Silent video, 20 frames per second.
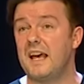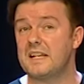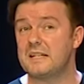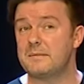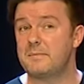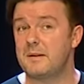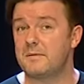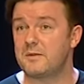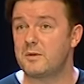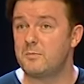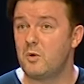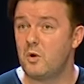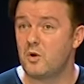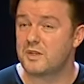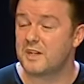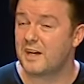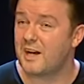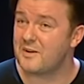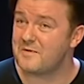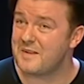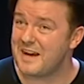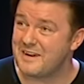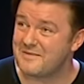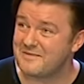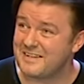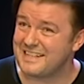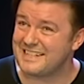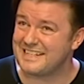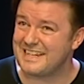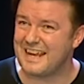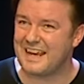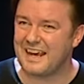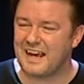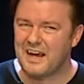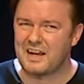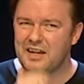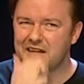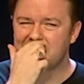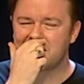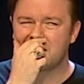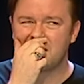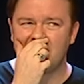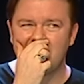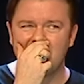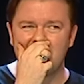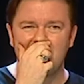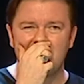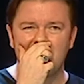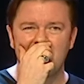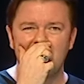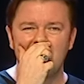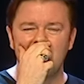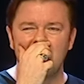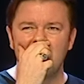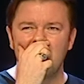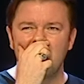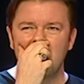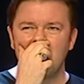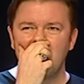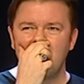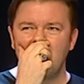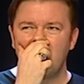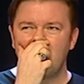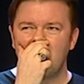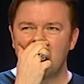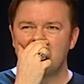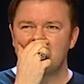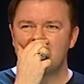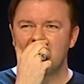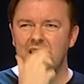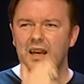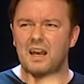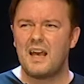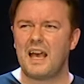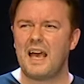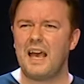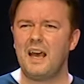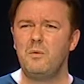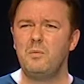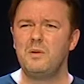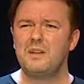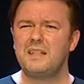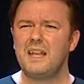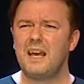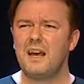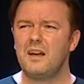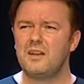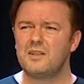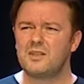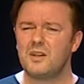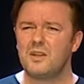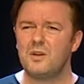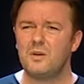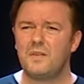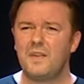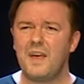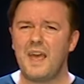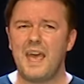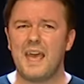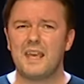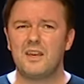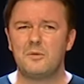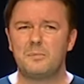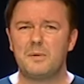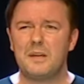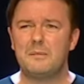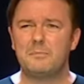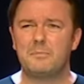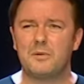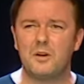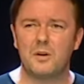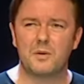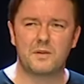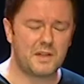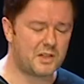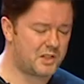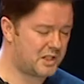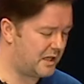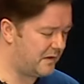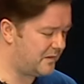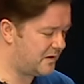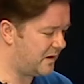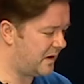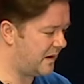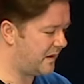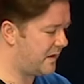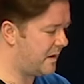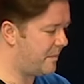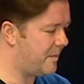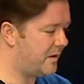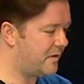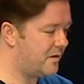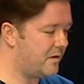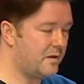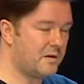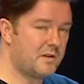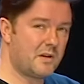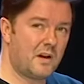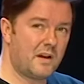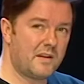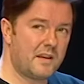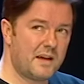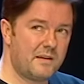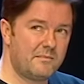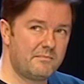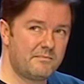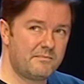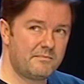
There's a bit more to go round, isn't there? It's like, so how would that? So you're there. You're being bored, and the chief's like thumbing through it. Do you like that?